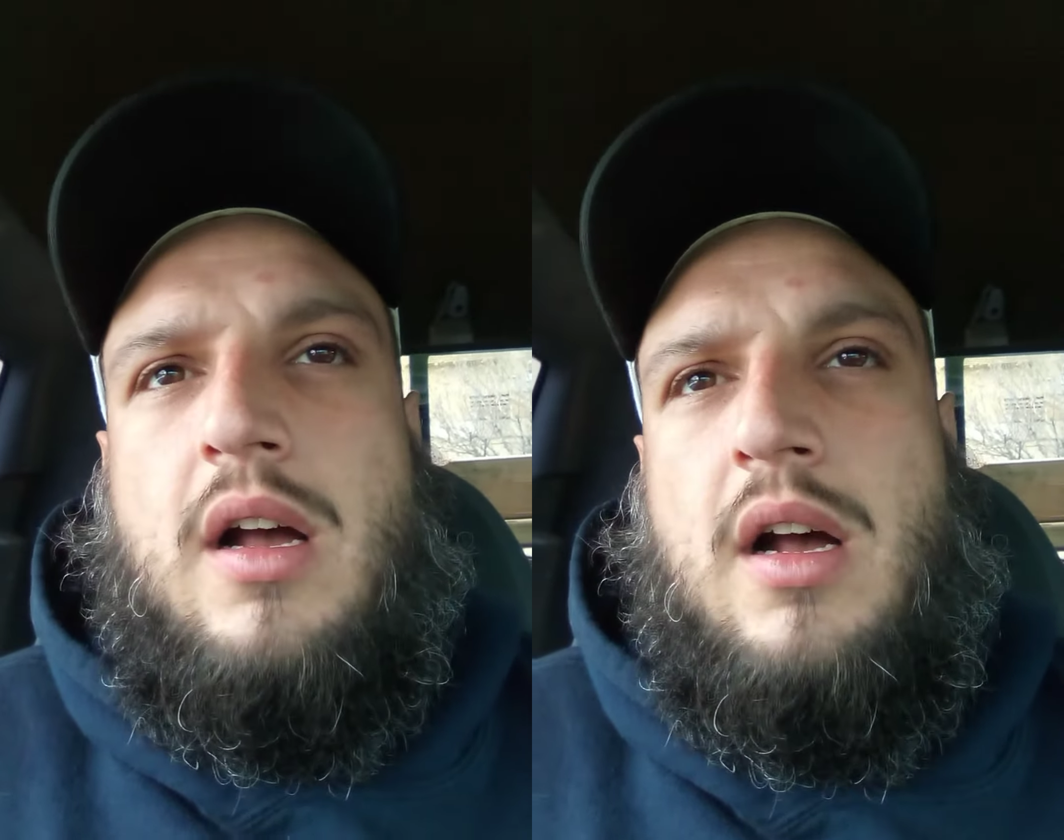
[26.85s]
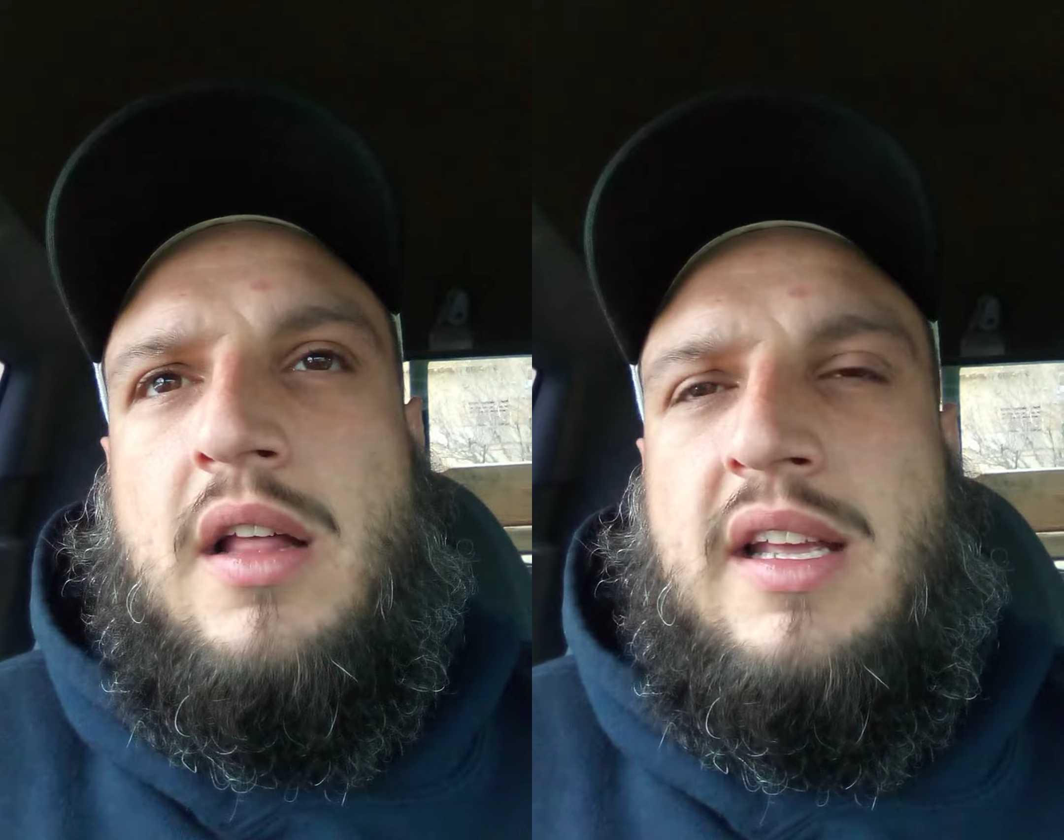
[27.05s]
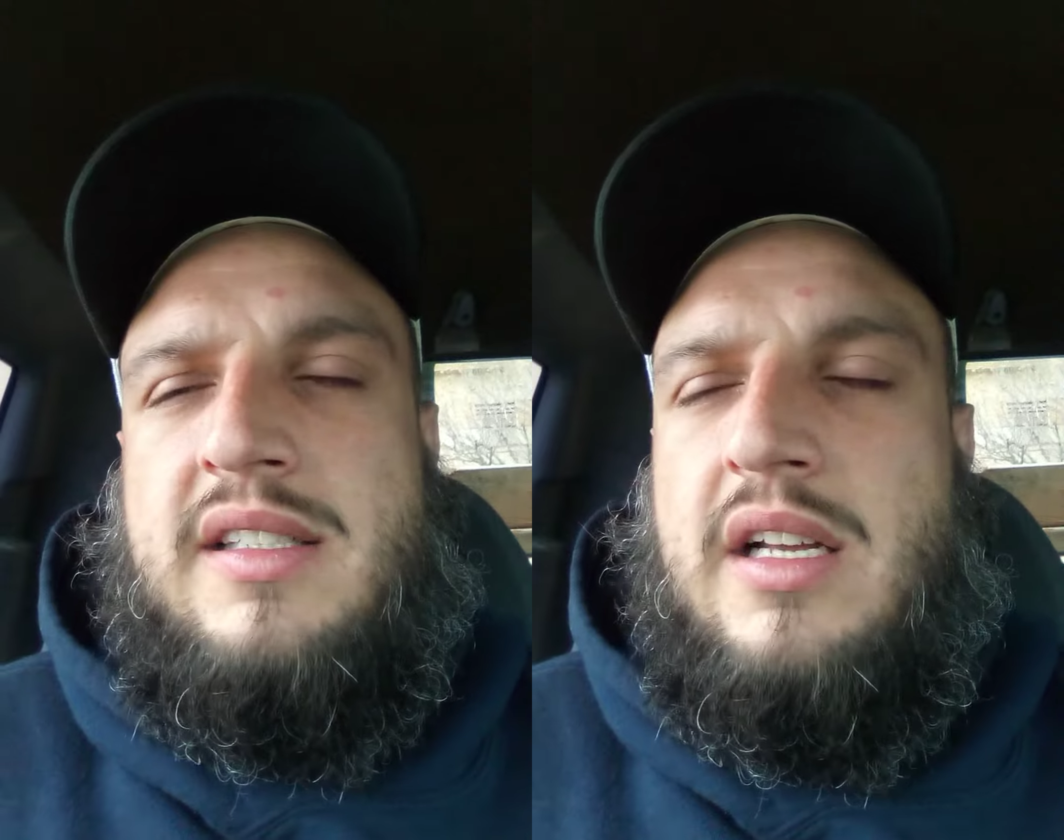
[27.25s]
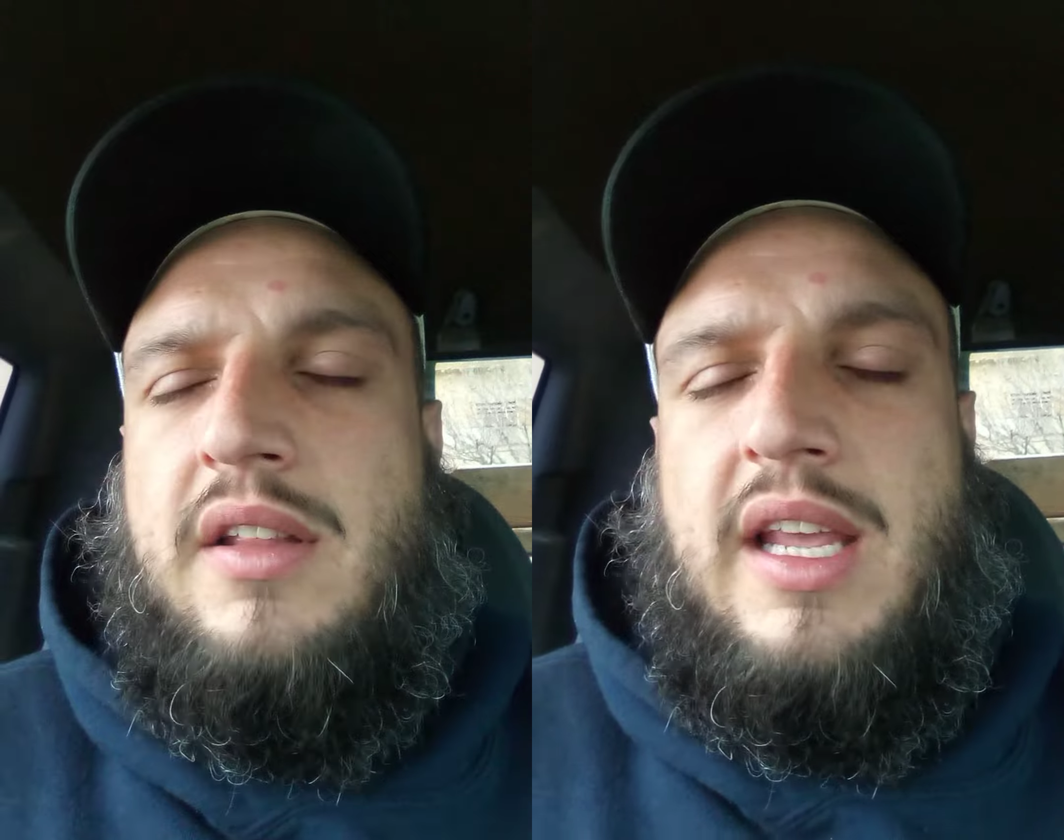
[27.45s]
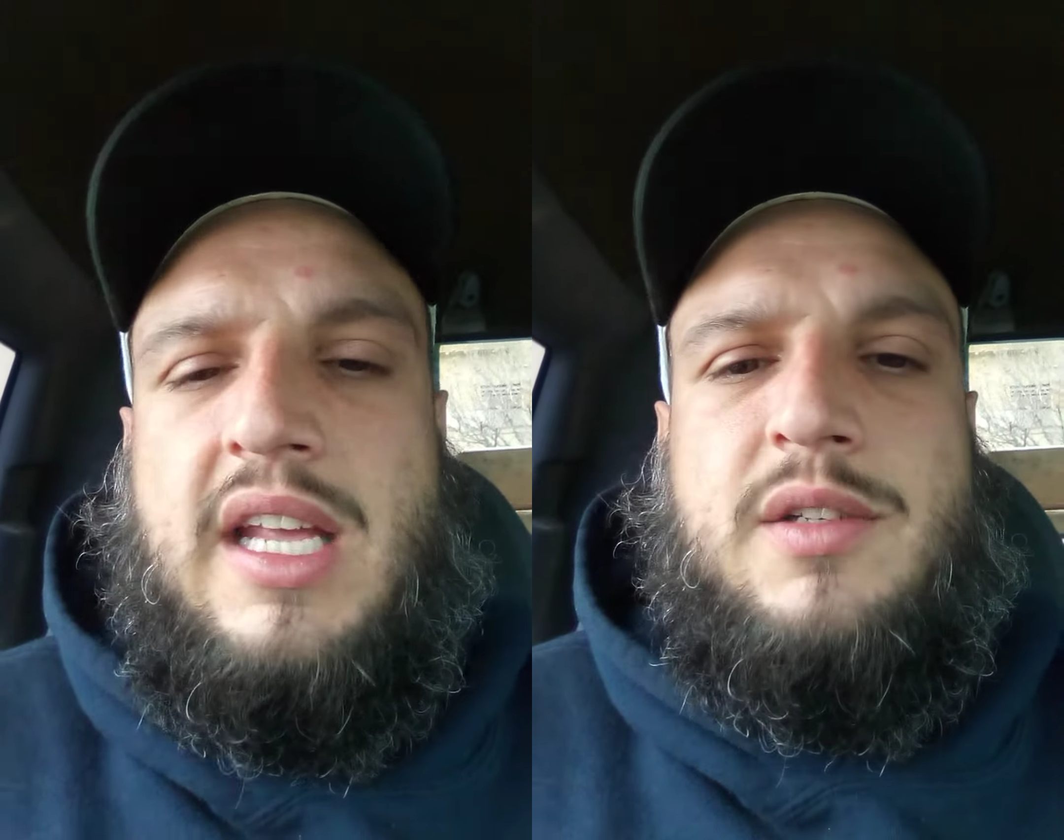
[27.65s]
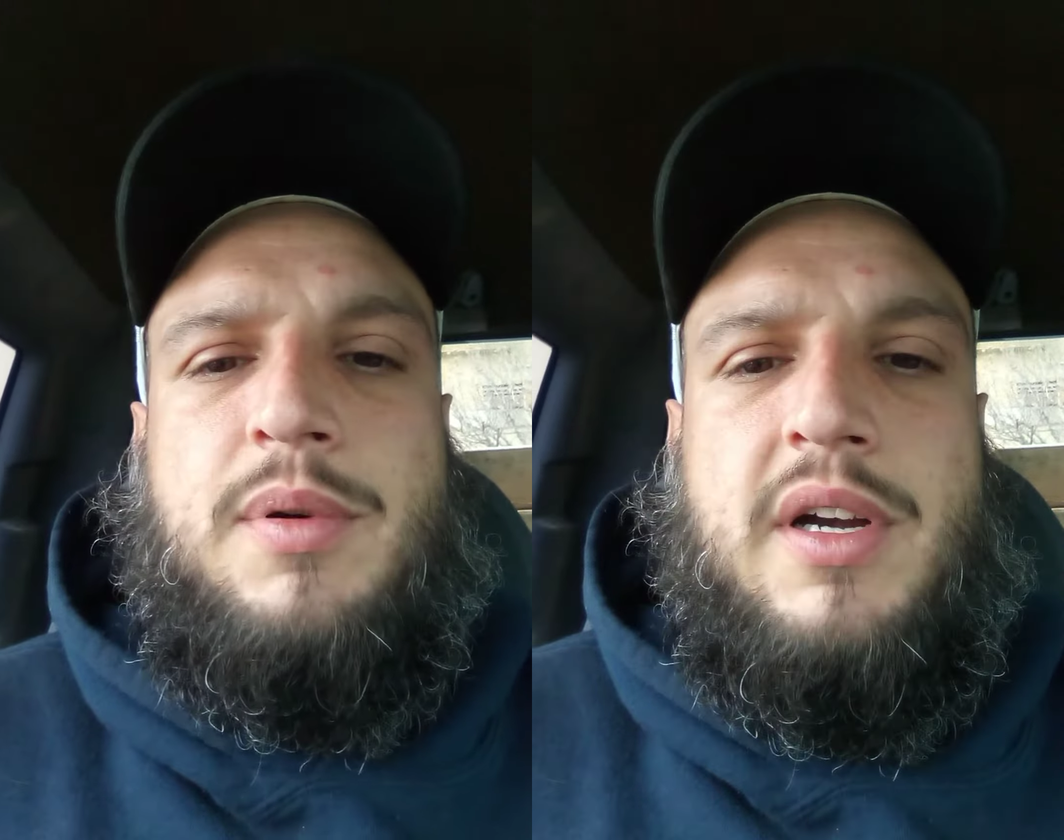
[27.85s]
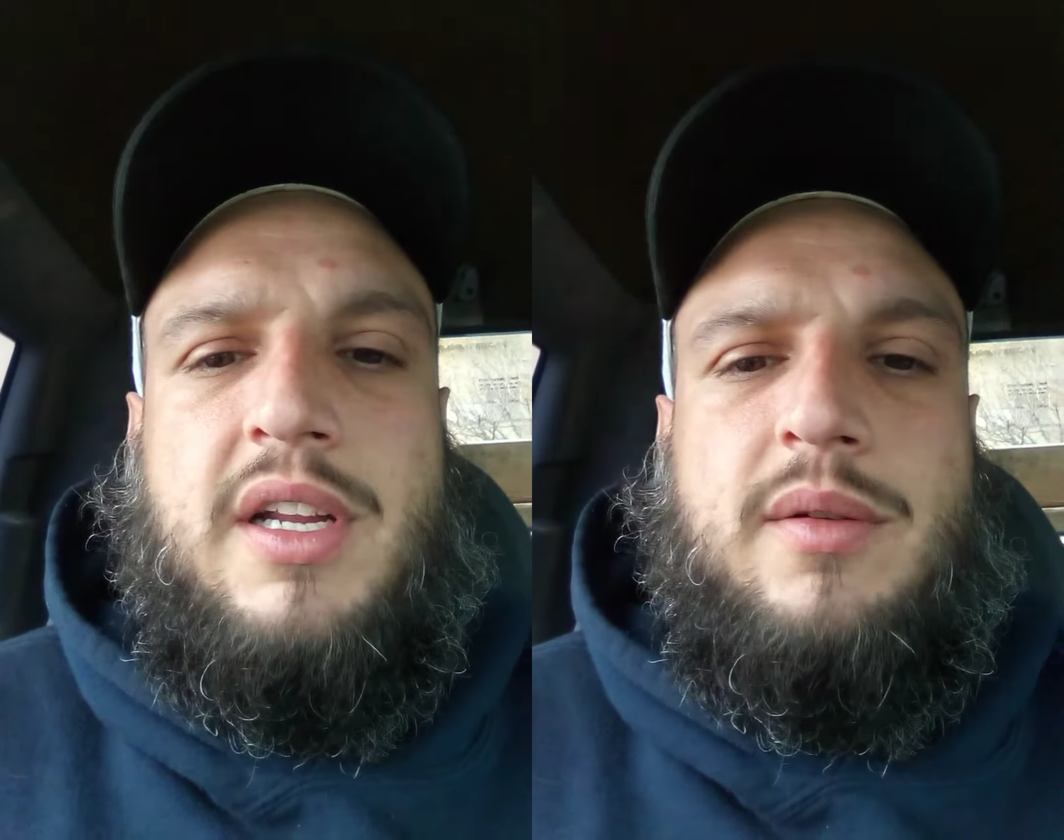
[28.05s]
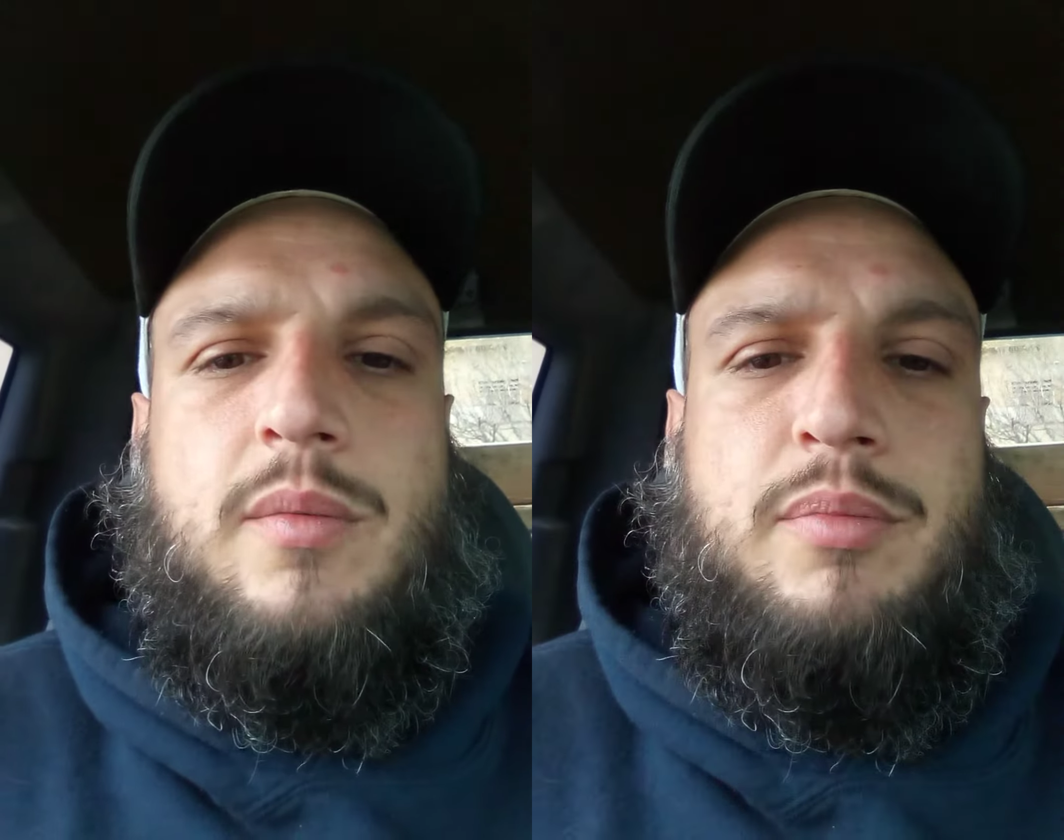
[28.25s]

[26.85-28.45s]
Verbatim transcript: Uh, they sell the kits pretty